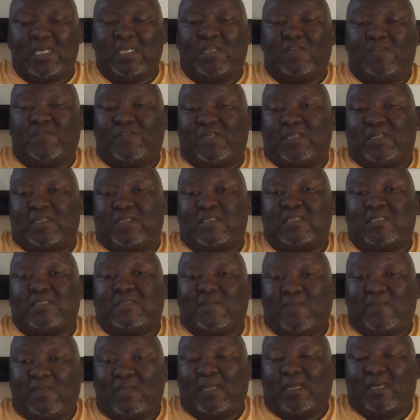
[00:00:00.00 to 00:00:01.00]
In fact, it
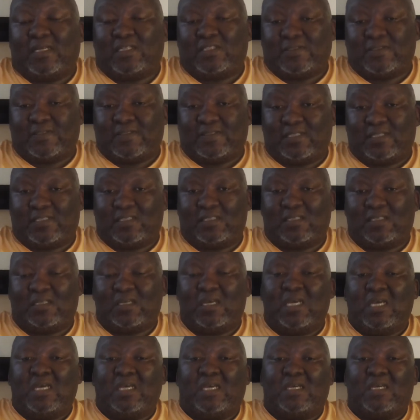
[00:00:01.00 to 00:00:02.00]
is the largest city
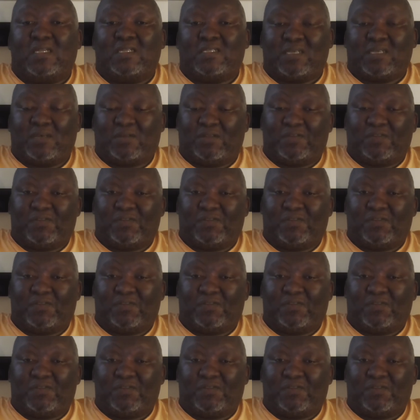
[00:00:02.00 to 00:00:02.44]
in South